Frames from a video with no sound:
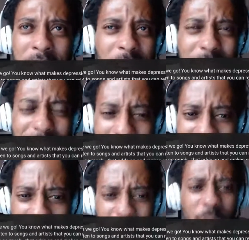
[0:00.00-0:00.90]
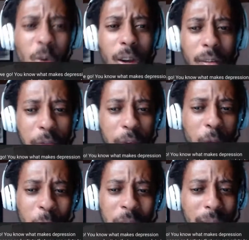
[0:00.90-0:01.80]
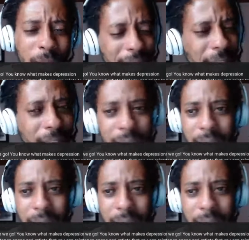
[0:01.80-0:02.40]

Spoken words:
And I was so confused. I was like,